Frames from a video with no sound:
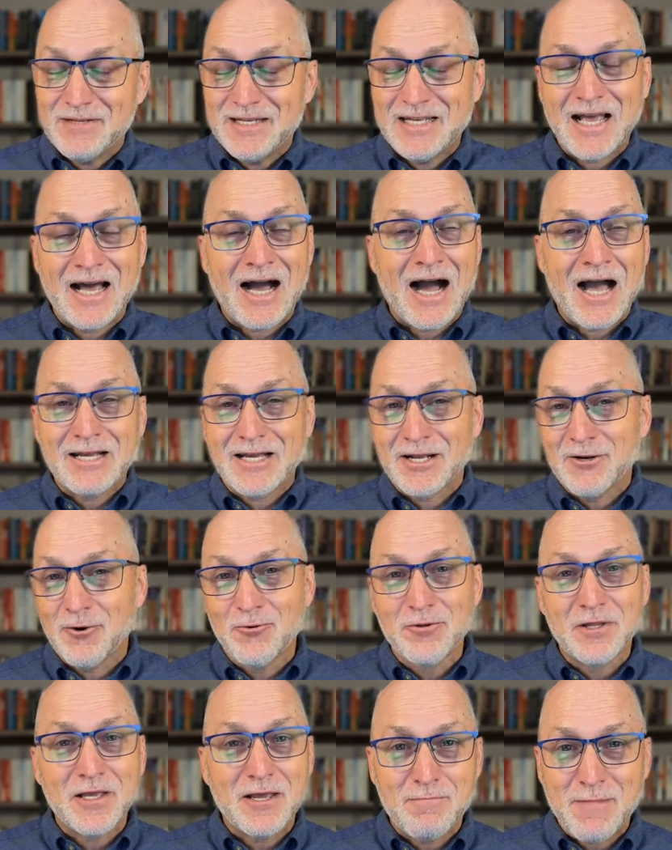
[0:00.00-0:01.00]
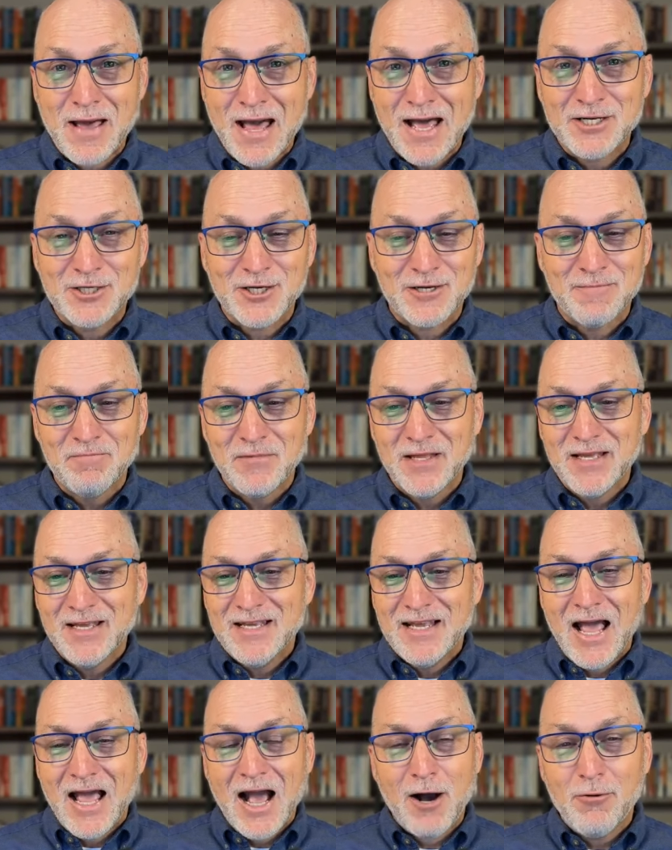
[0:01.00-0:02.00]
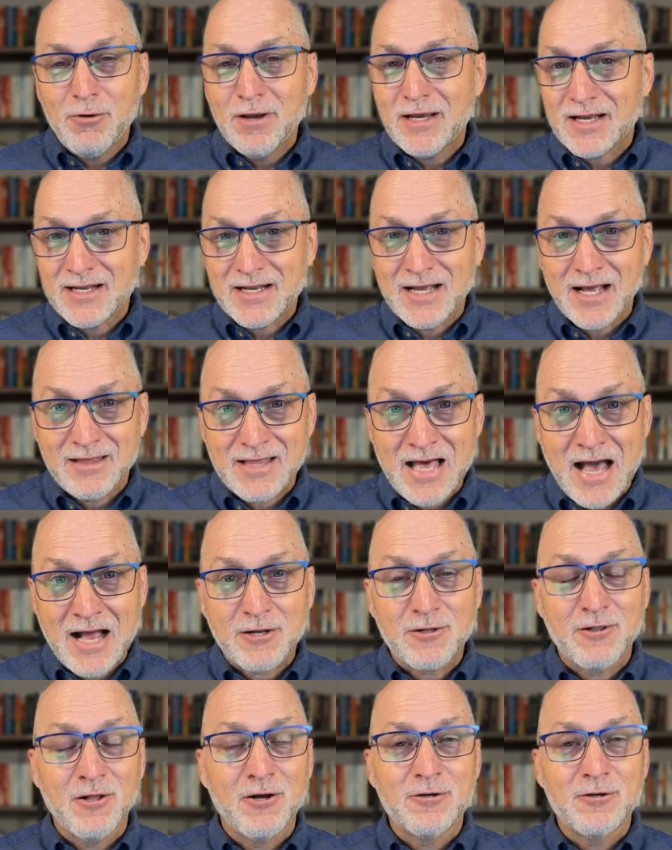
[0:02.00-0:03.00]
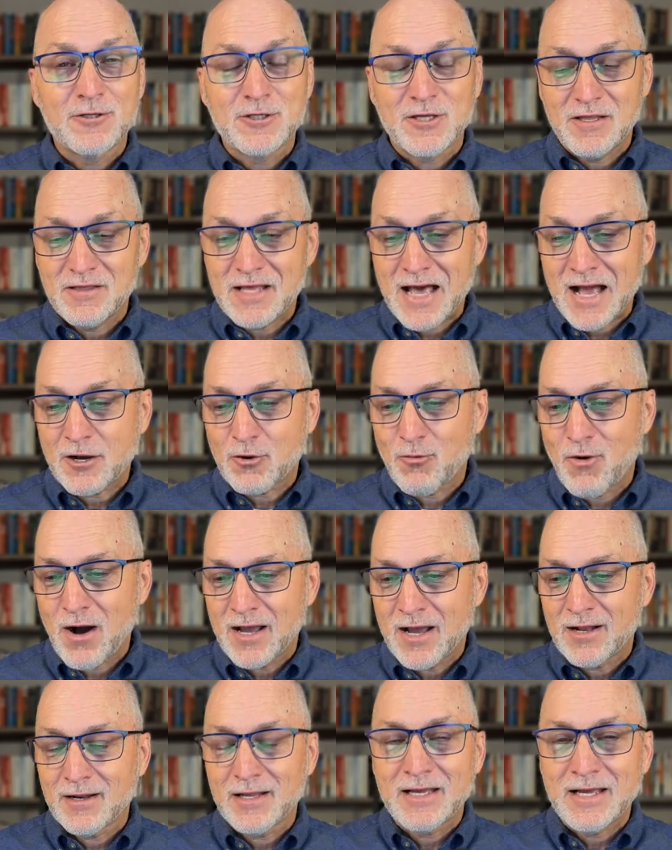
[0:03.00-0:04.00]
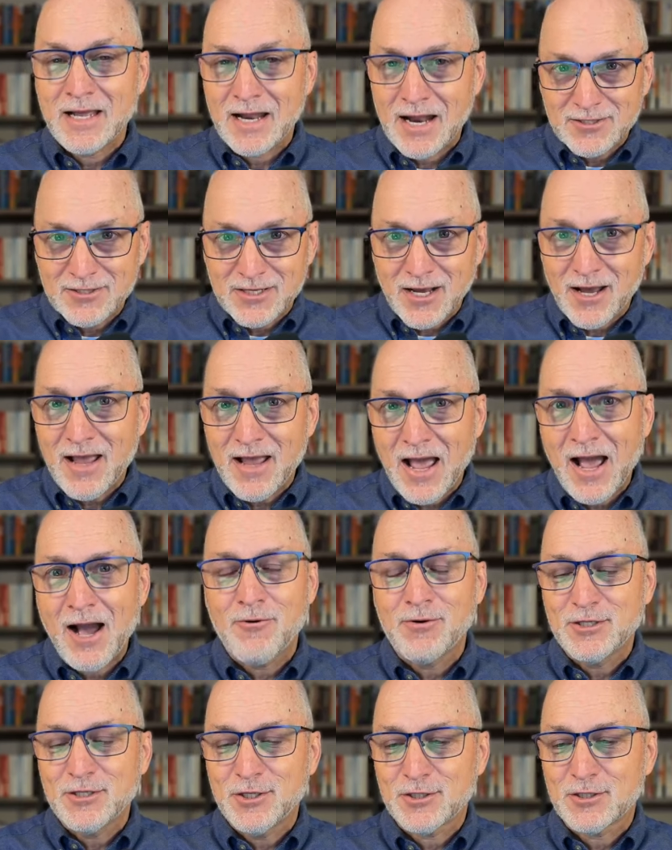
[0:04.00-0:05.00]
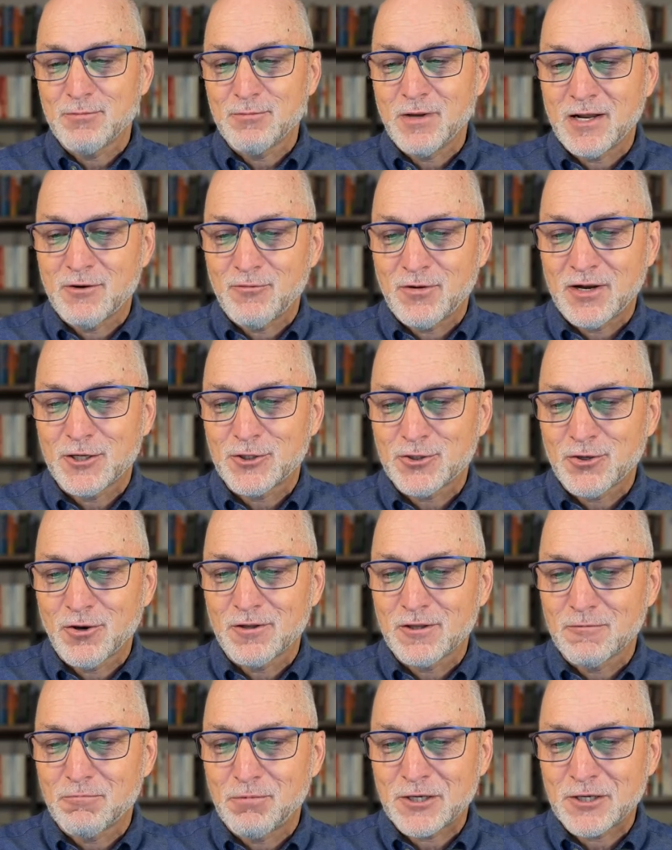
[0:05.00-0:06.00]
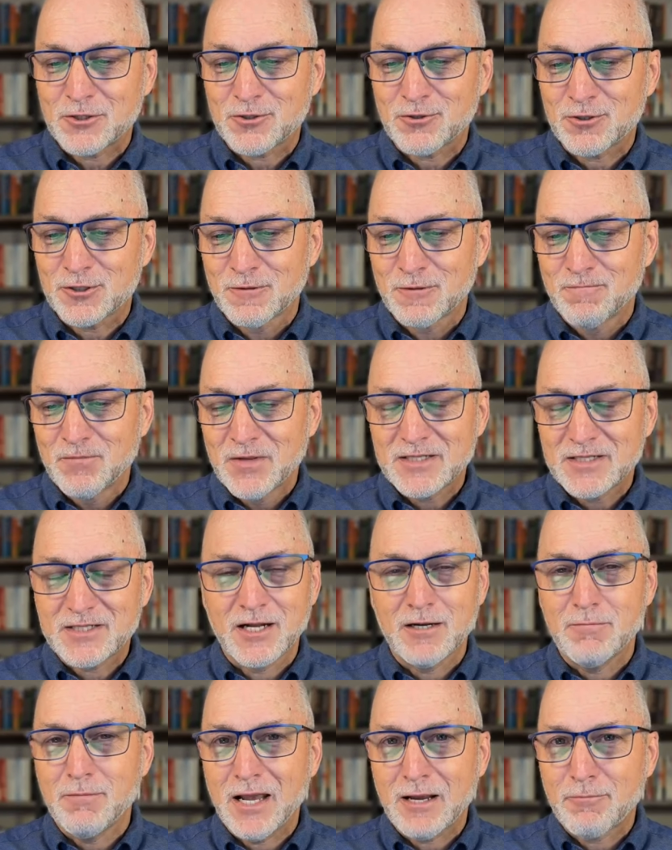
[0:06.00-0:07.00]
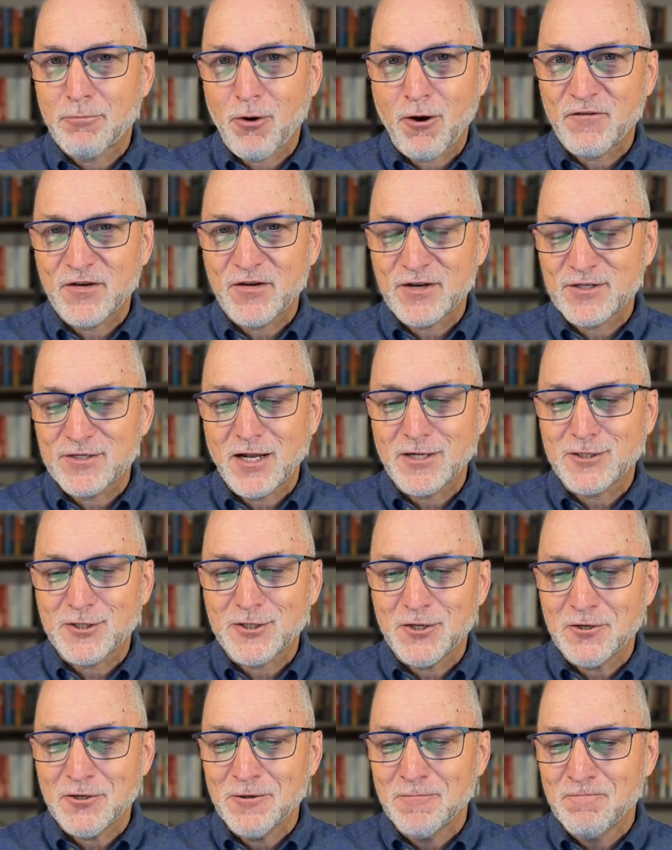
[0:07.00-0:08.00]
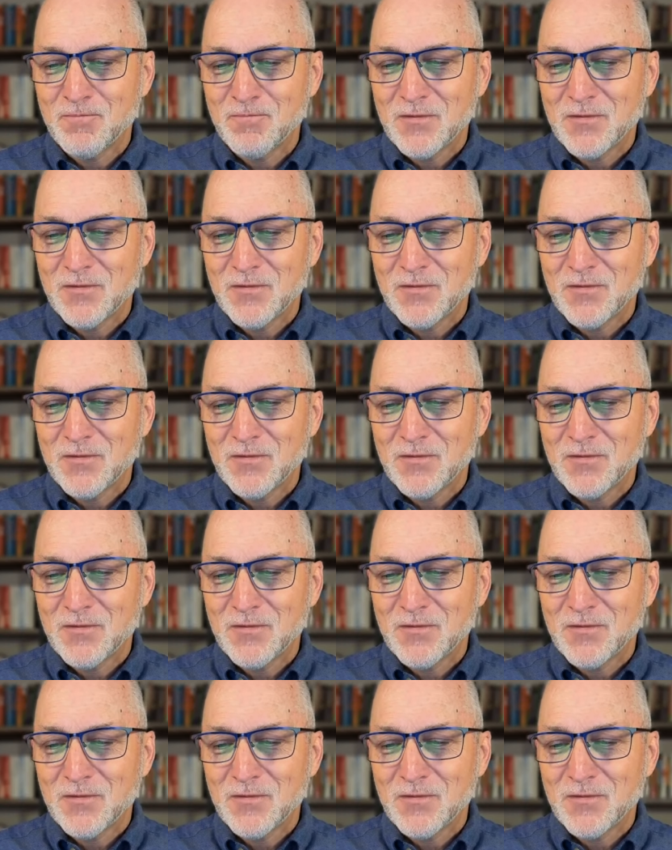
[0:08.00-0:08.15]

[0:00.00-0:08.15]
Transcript: I can only imagine how we could get that close, that quietly. And I'll tell you how in just a minute when I show you the pictures. It's going to make perfect sense to you.